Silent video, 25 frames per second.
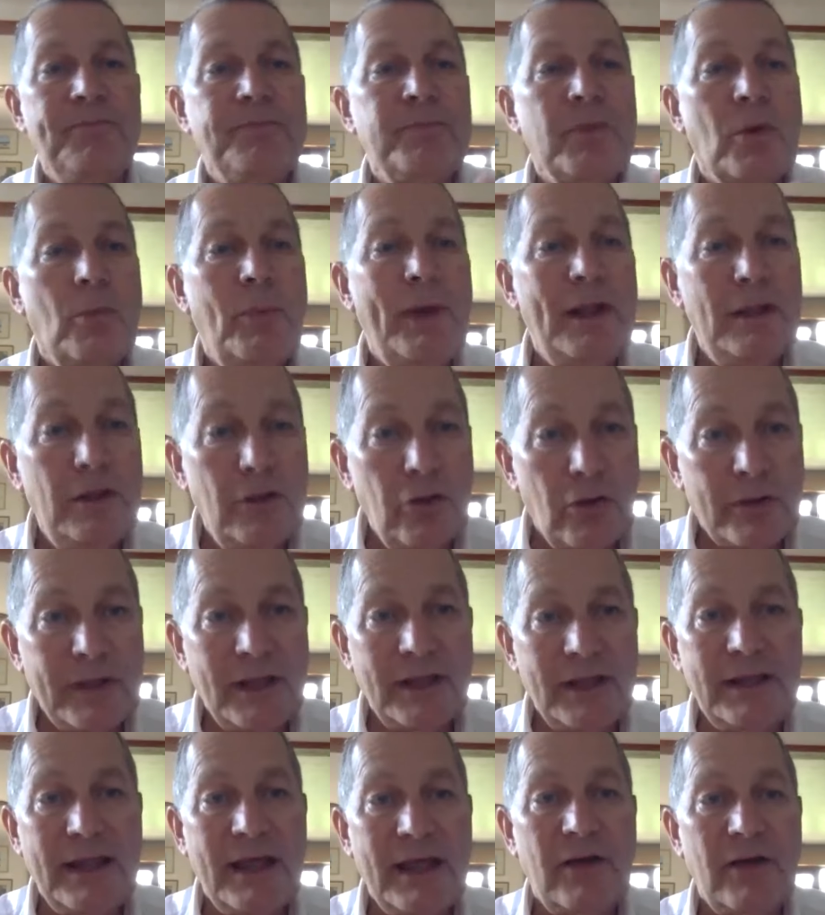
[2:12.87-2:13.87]
We're
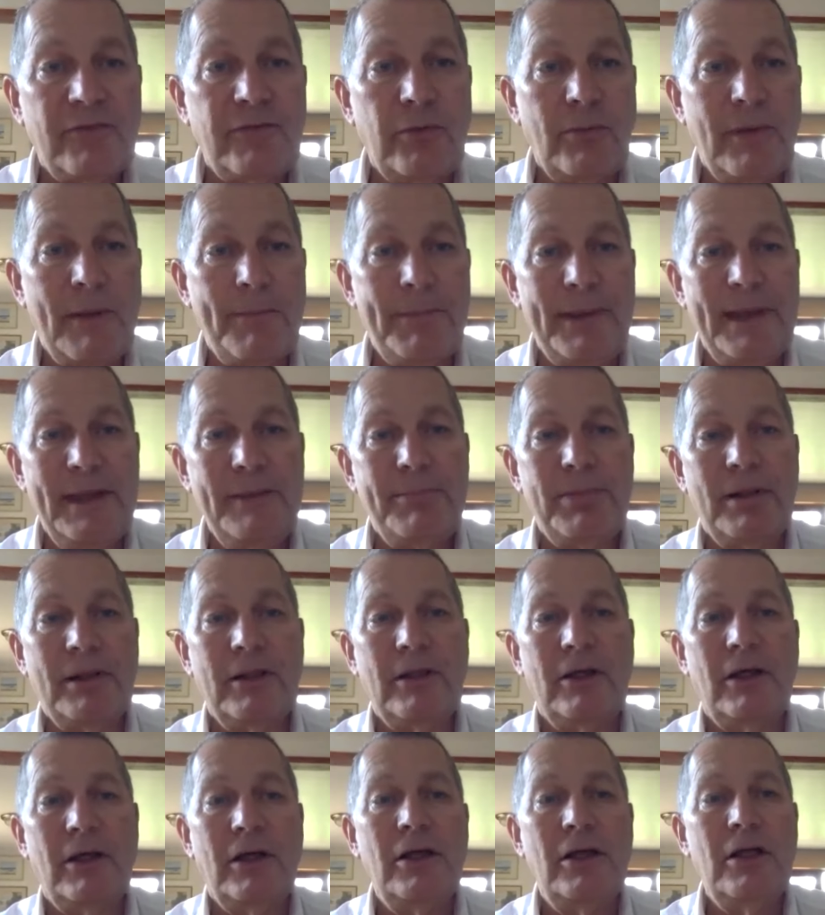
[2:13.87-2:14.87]
looking now for where people
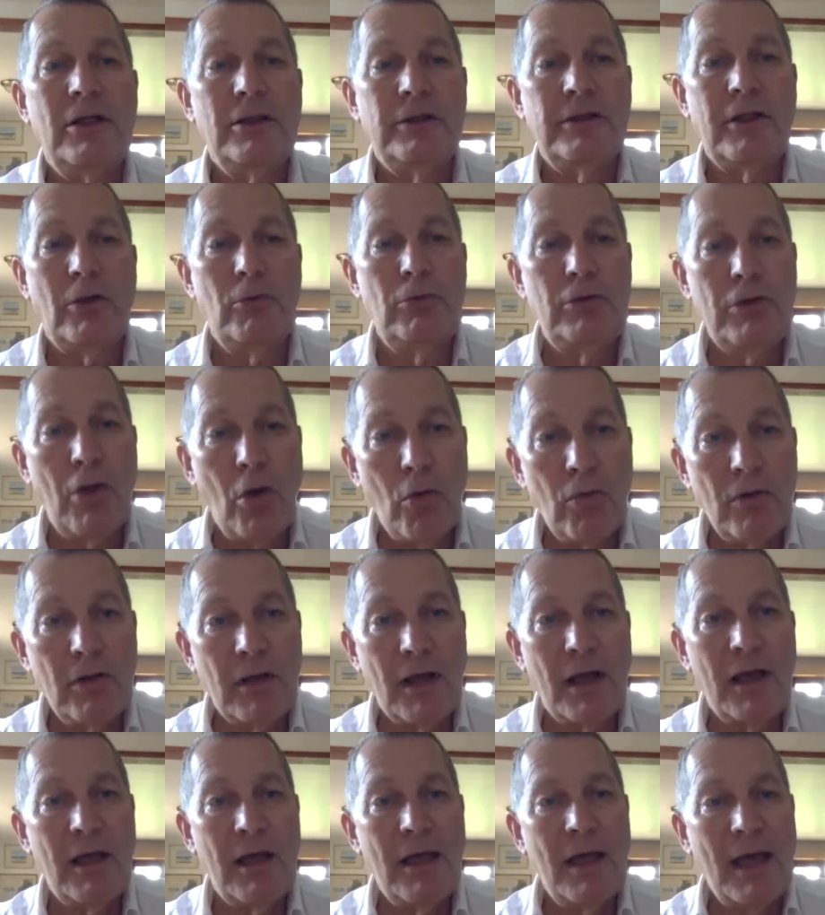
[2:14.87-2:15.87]
are no
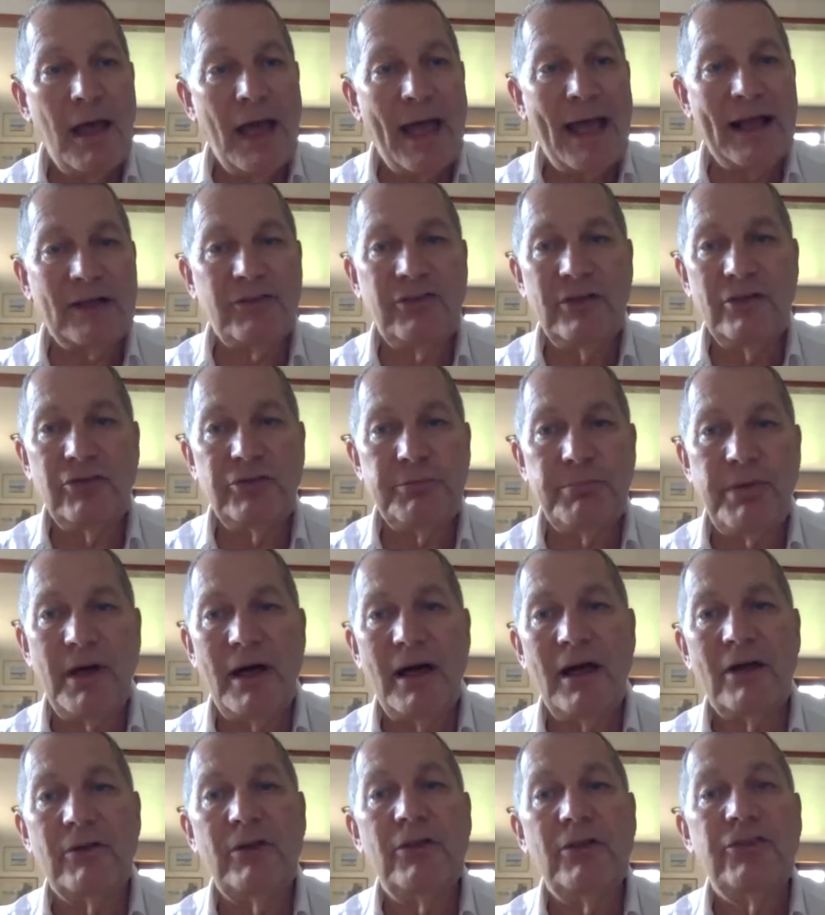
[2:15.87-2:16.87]
longer acting as
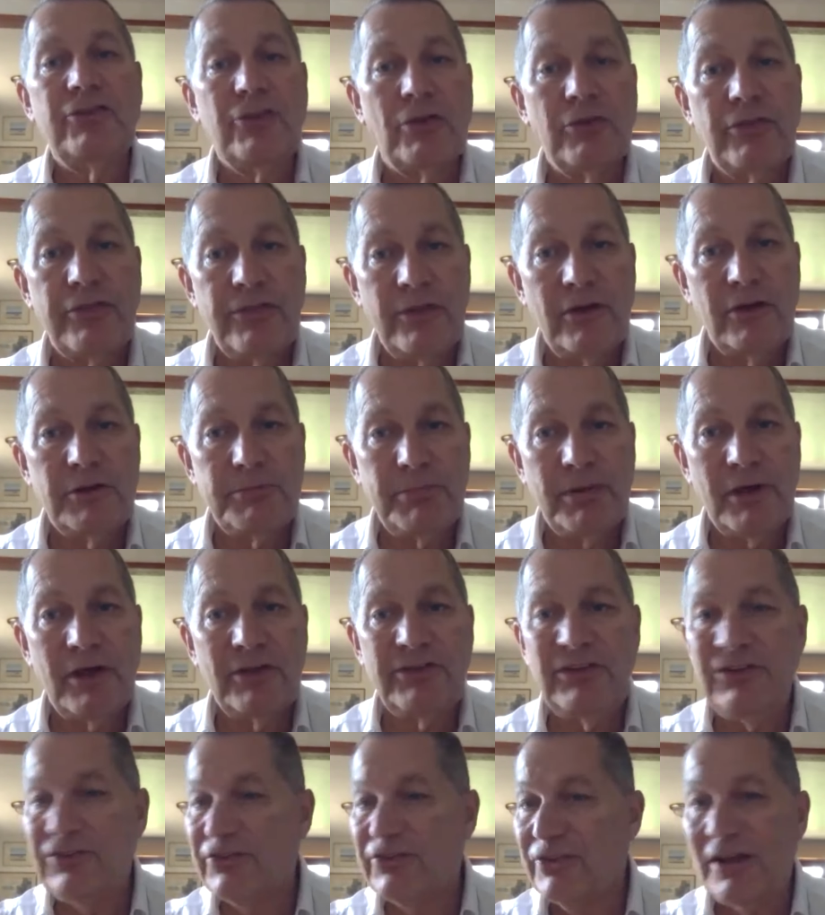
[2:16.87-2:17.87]
pirates on third
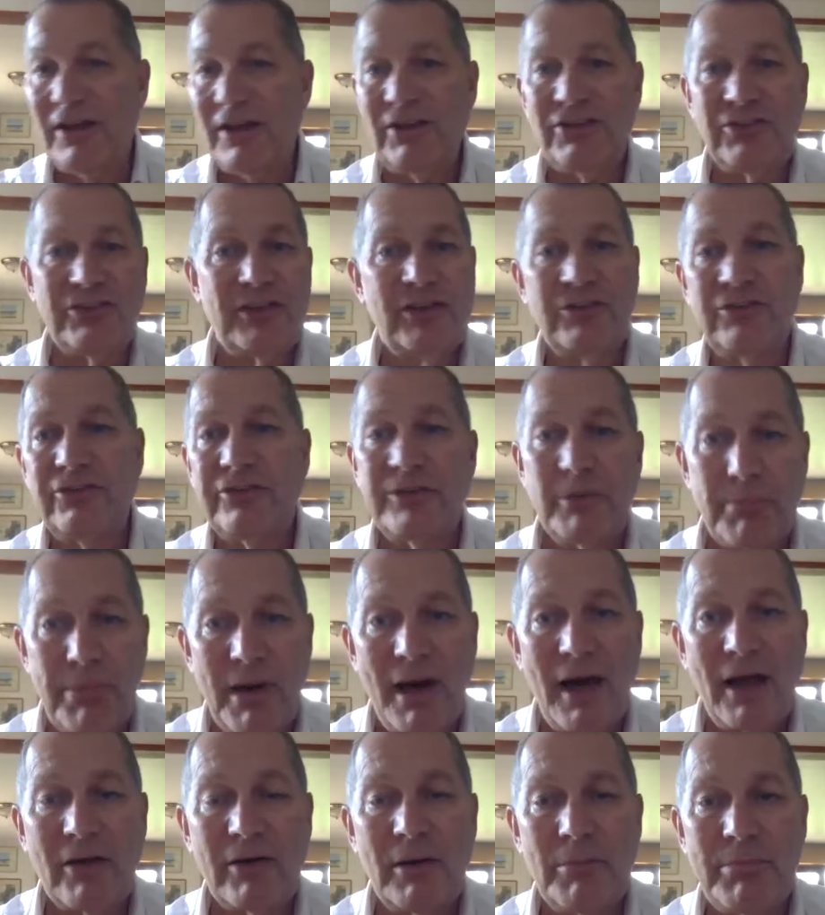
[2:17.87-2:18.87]
party sites such as the
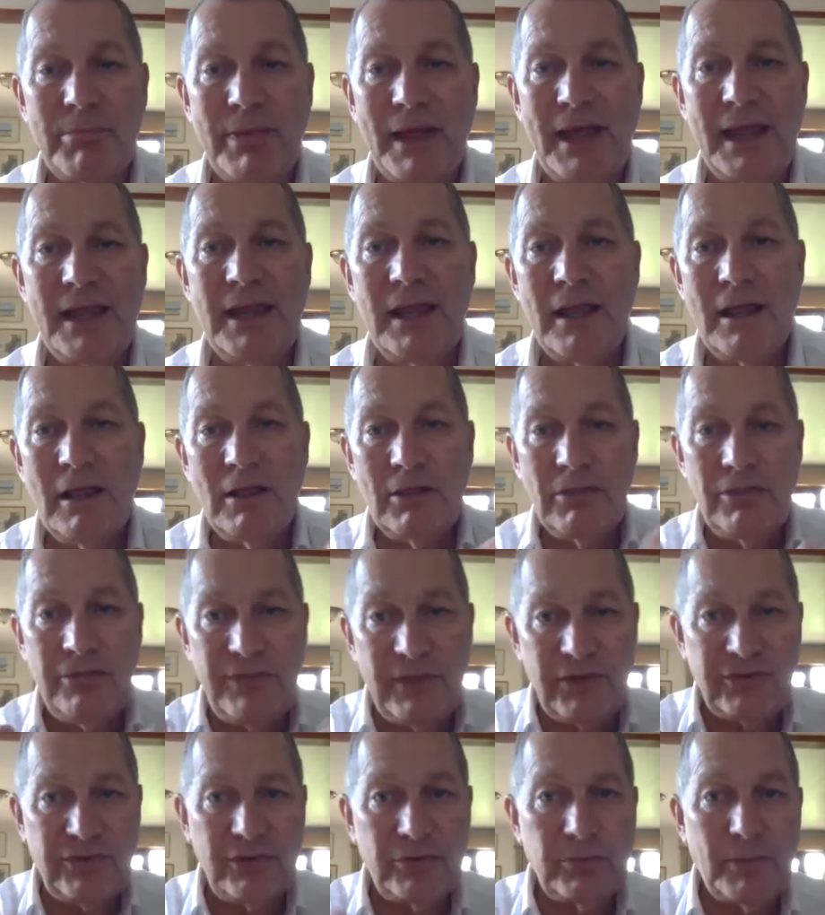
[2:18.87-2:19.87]
Pirate Bay,
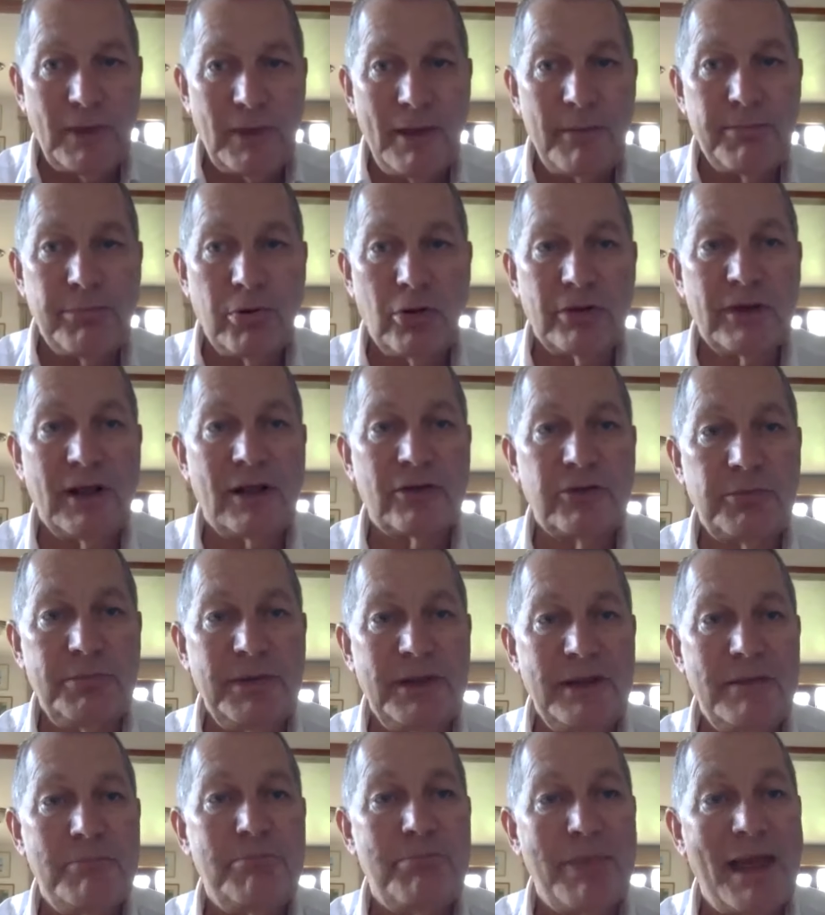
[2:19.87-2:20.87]
this is where products been
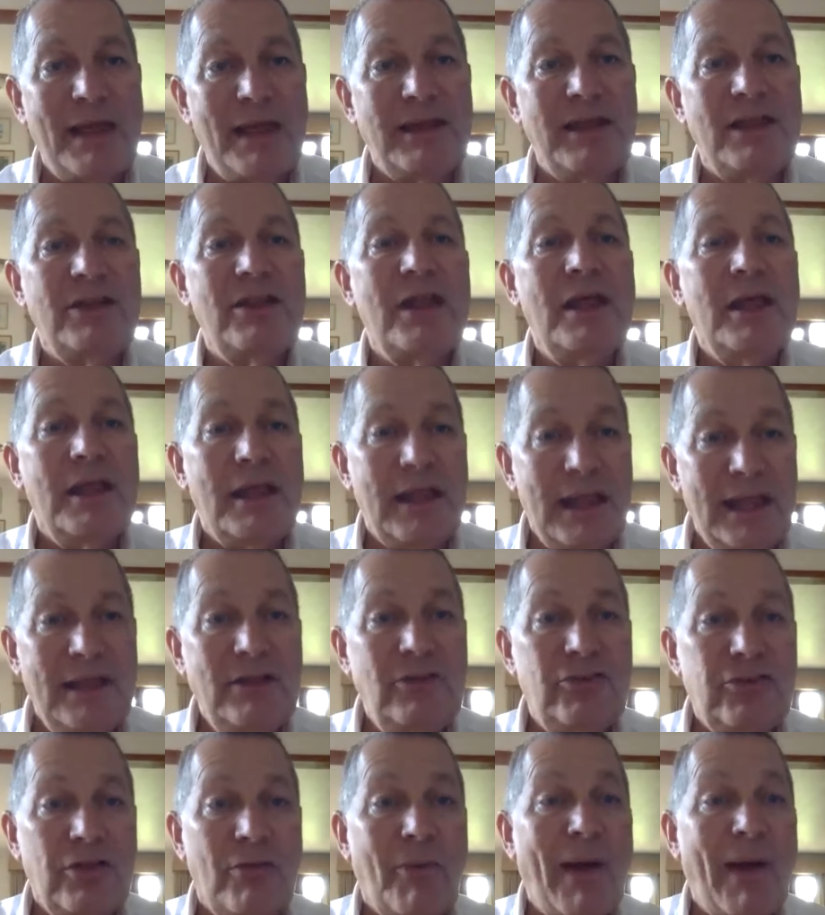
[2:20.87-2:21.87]
embedded
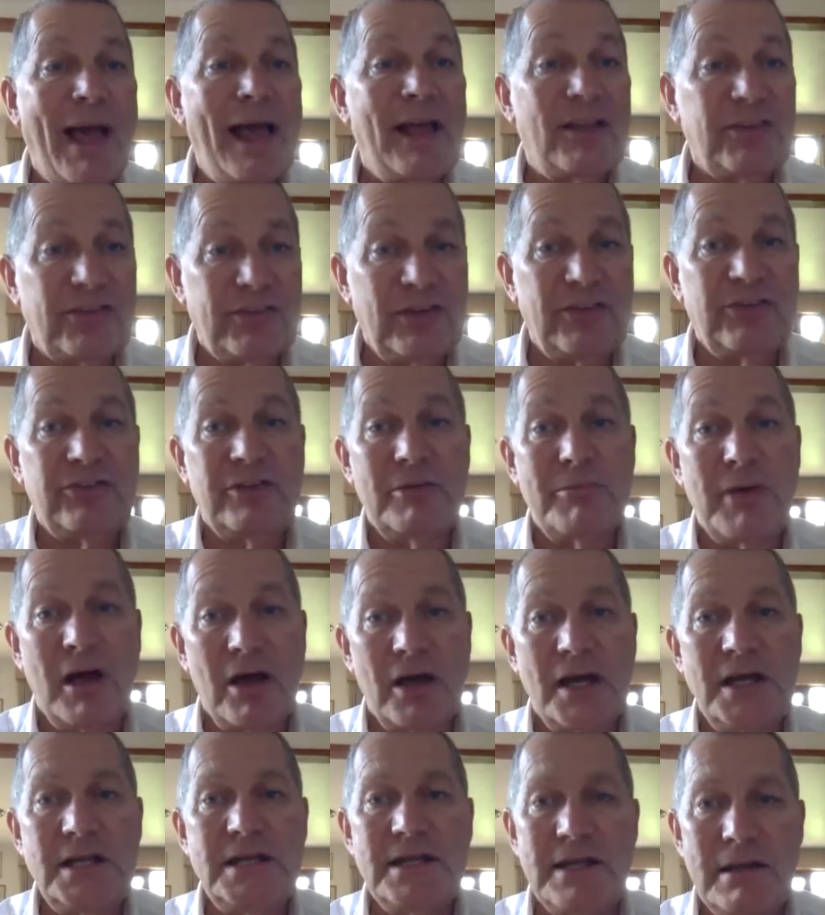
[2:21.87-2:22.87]
into our system,
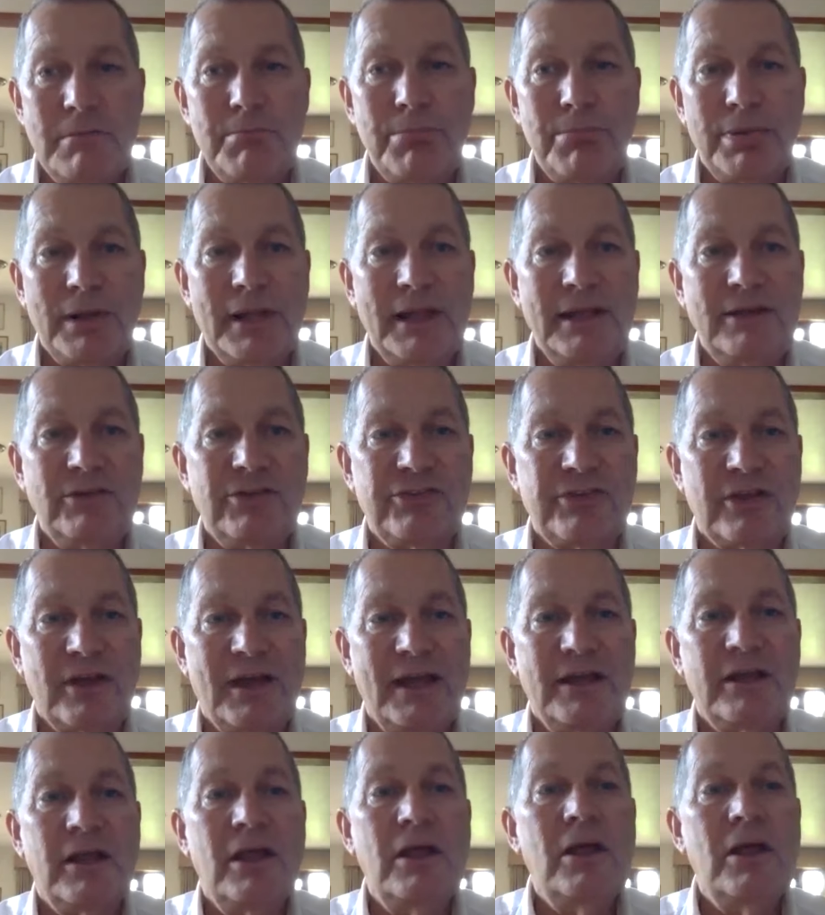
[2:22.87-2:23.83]
hiding in plain sight.